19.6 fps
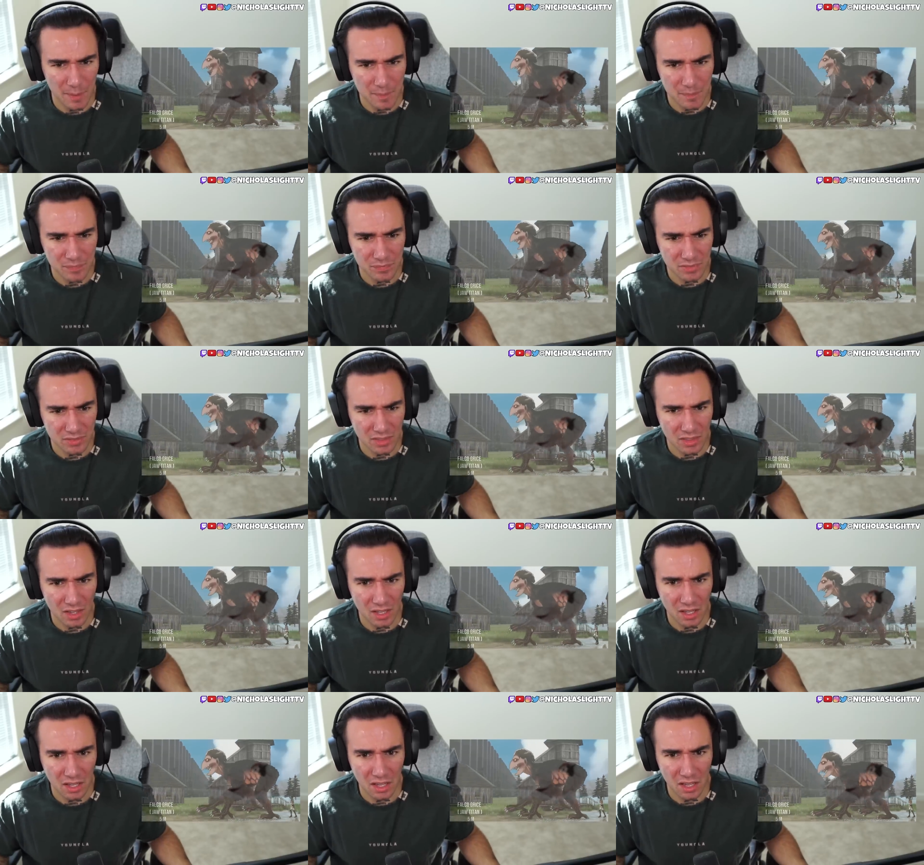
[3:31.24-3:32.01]

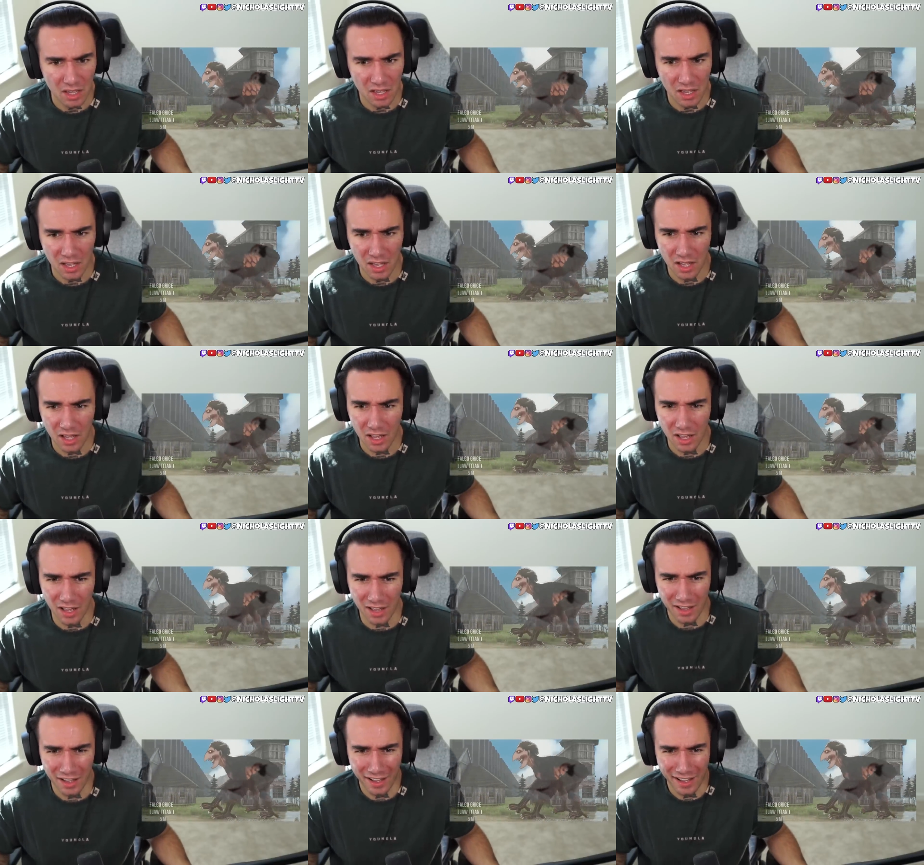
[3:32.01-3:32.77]

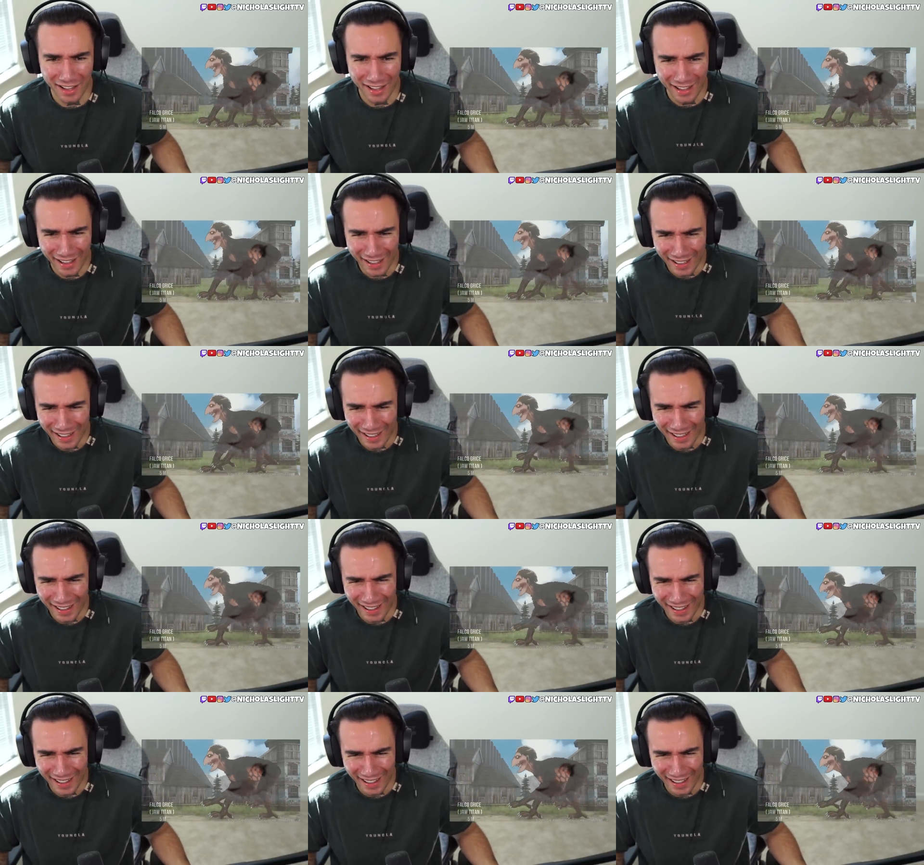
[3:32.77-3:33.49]
[no speech]